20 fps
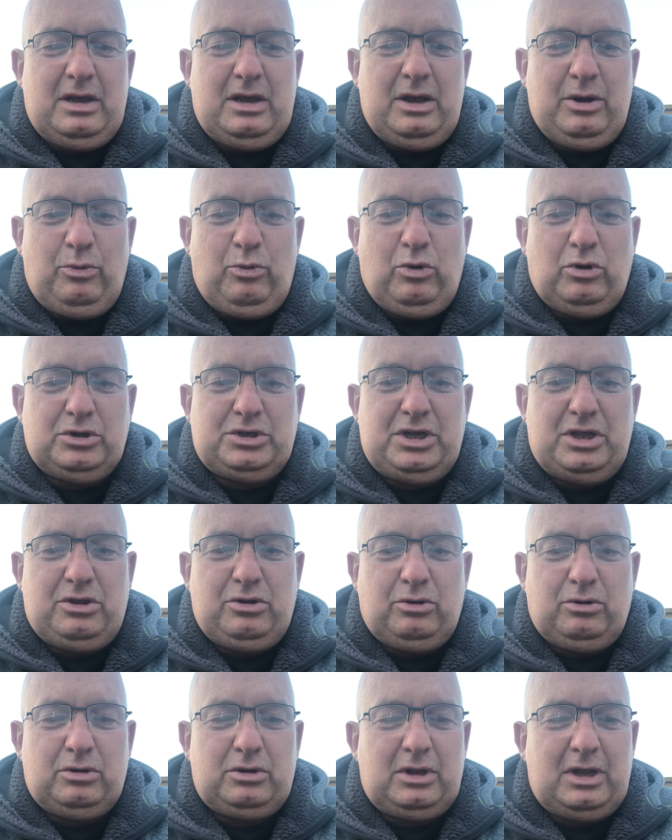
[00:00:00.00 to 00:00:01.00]
It was, he
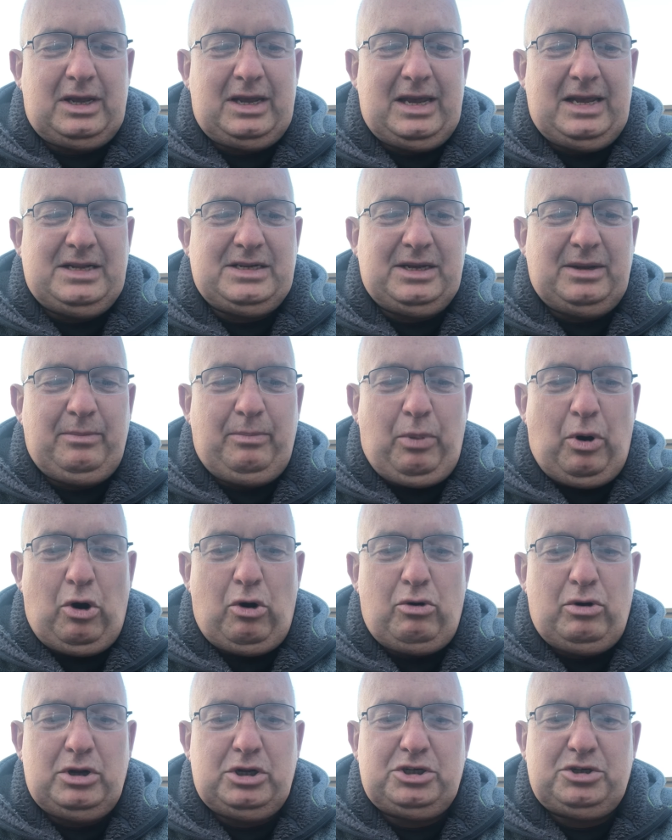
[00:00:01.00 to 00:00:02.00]
thought, like eating
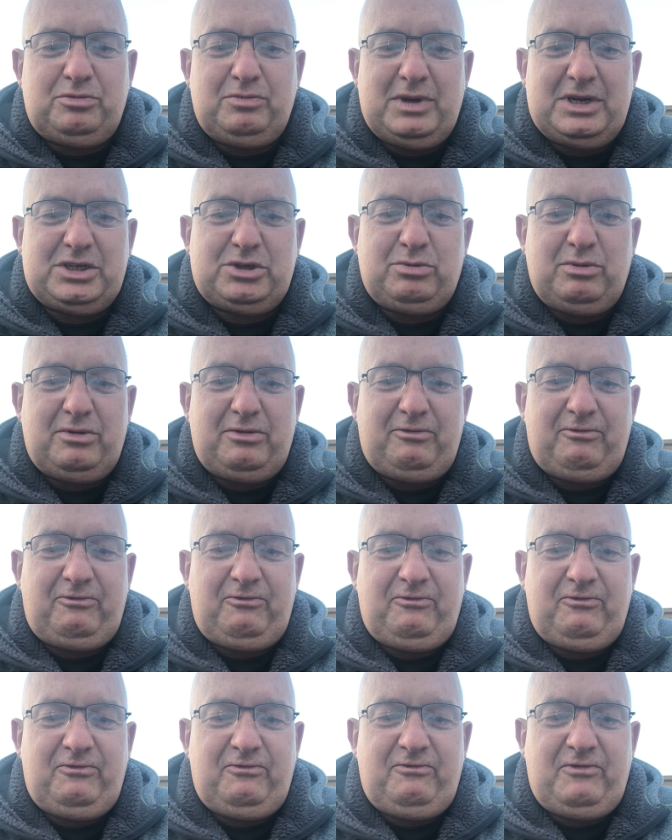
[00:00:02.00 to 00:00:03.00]
porridge mixed with
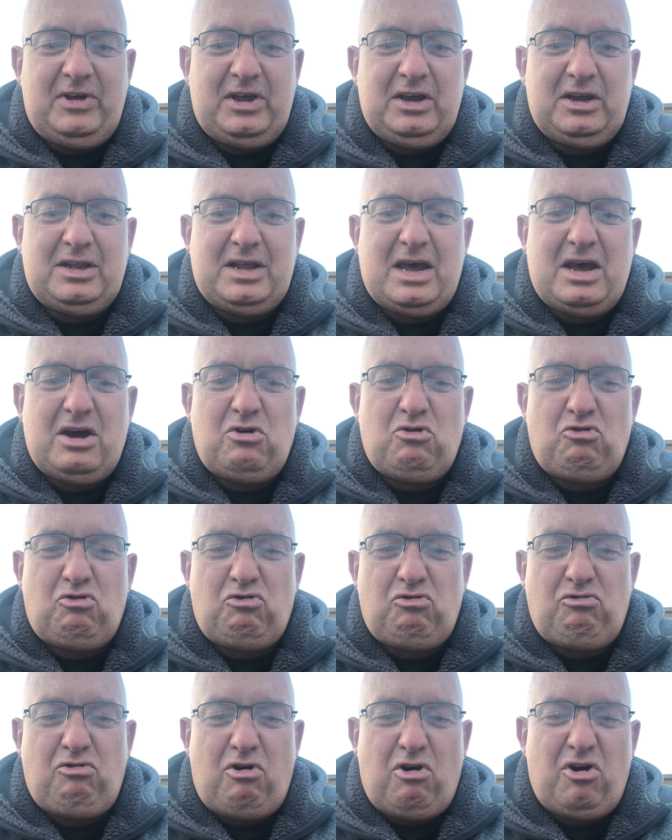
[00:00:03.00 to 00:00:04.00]
fingernail
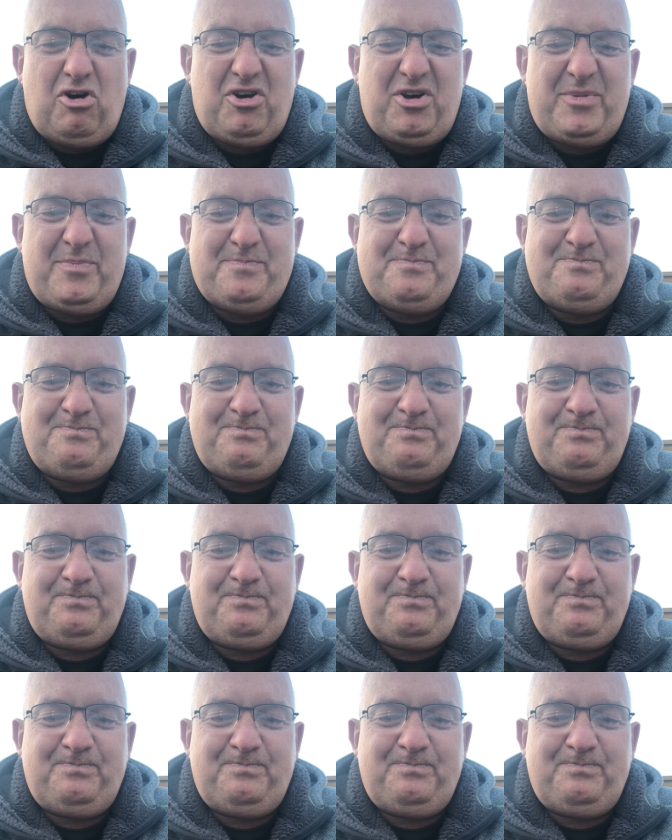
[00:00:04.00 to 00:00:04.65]
grime.